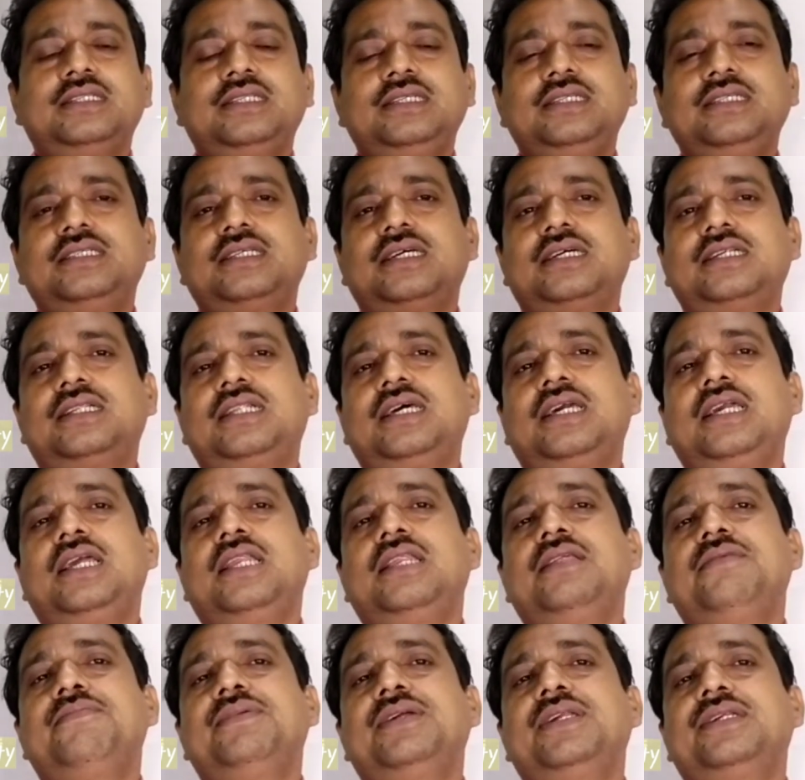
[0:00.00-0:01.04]
these are the
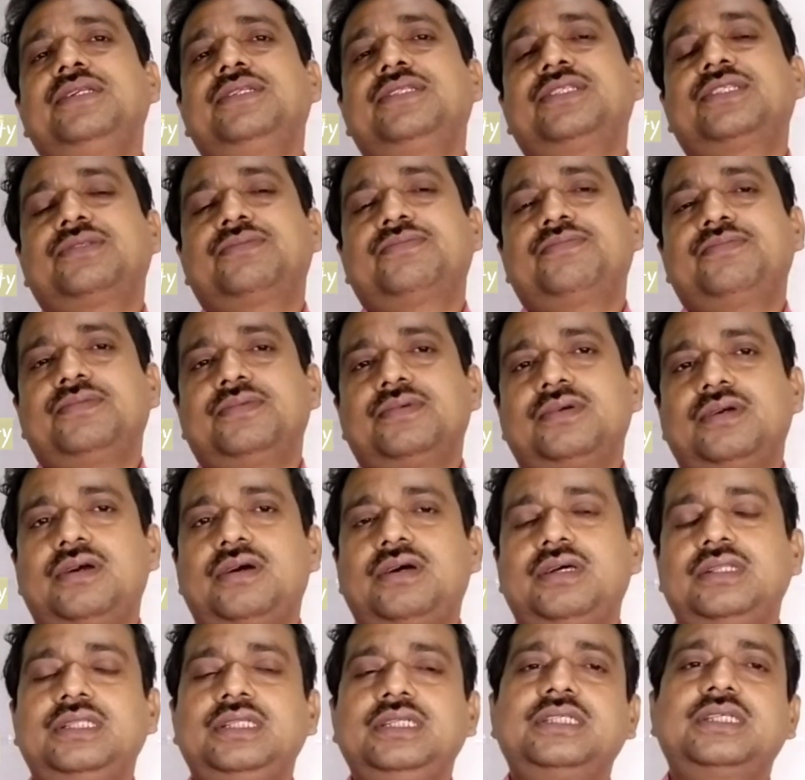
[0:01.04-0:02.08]
elements
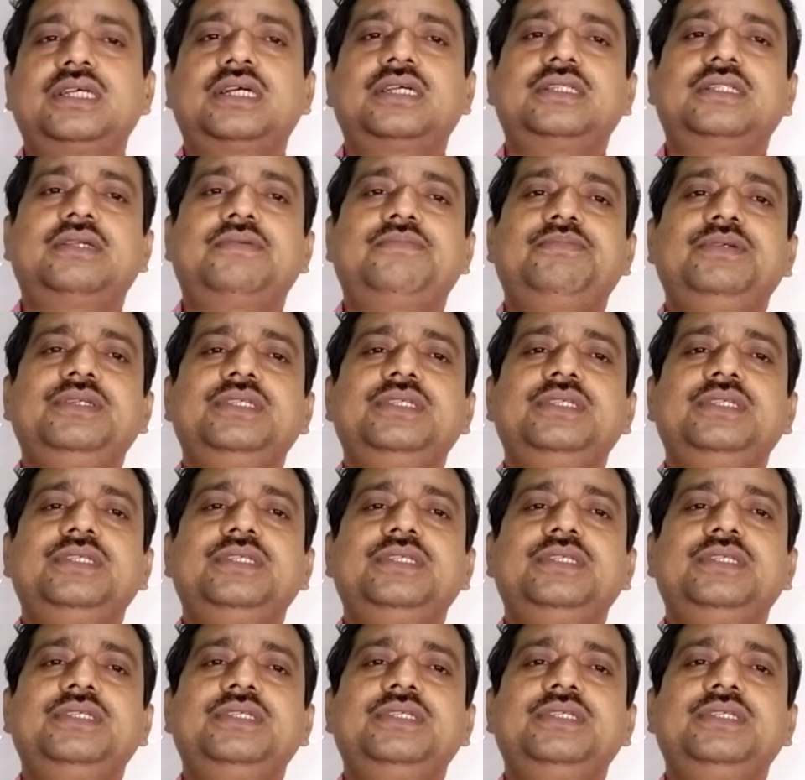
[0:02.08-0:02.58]
or these are the